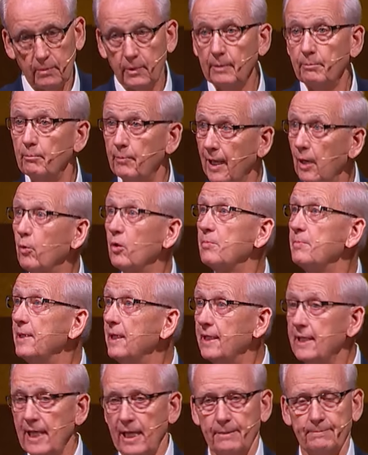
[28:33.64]
Bear with me
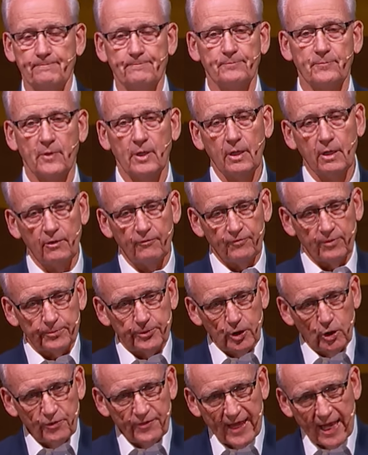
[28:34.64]
again. From
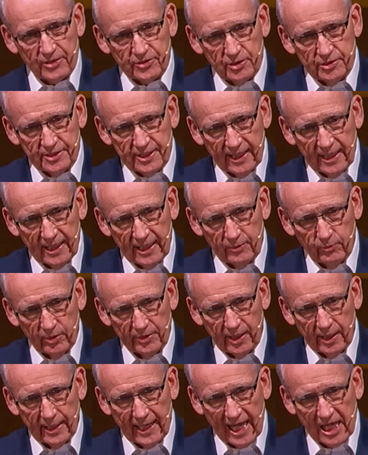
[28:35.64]
2010, when
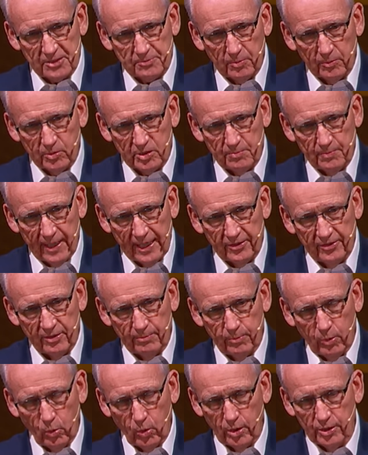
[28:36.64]
the announcement was made to the
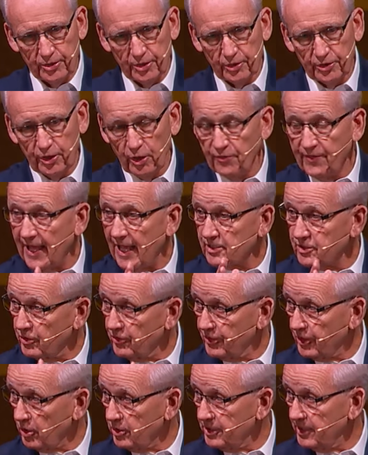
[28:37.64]
board, to
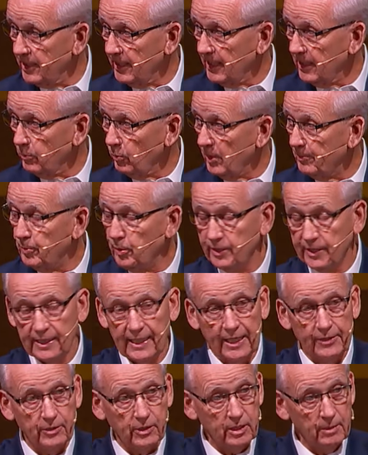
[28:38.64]
2013, we put
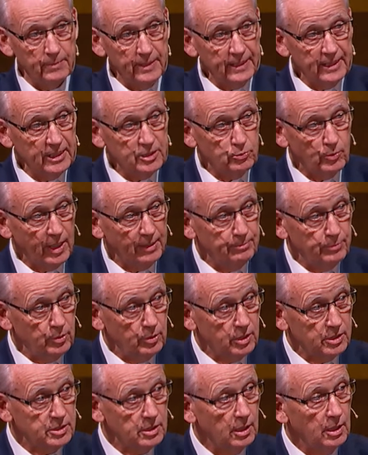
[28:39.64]
together committees, read
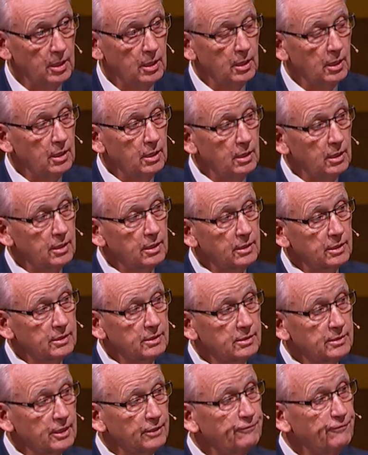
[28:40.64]
books,
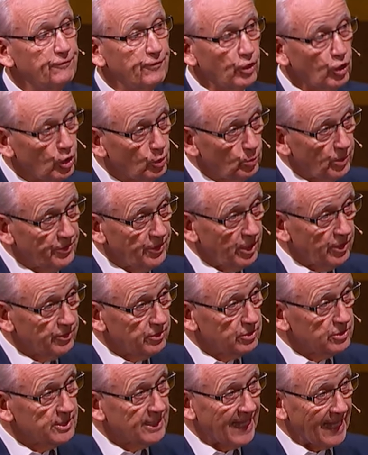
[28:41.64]
conferred with
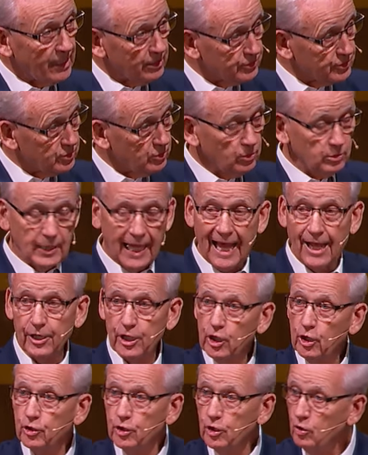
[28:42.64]
others, counseled. How do
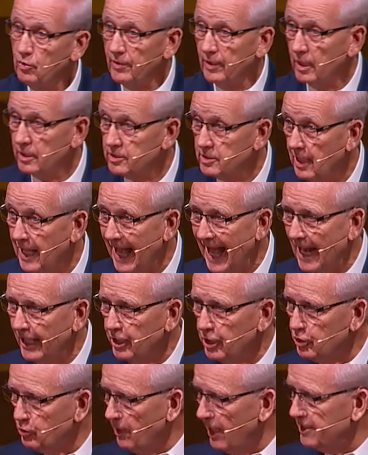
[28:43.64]
you do this? How do
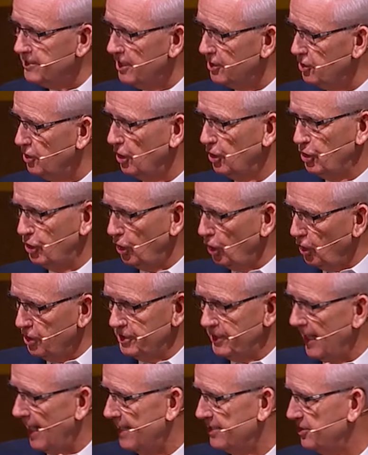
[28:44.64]
you transition a church
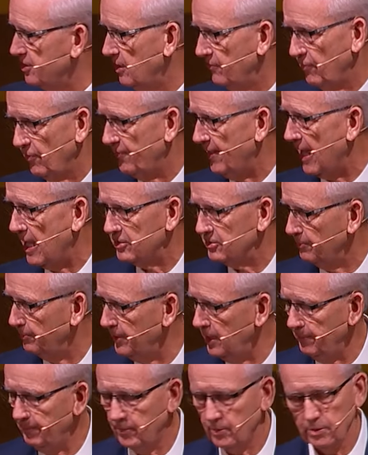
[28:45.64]
that has several thousand
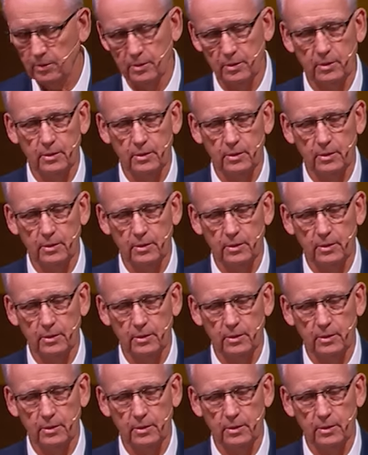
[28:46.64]
people?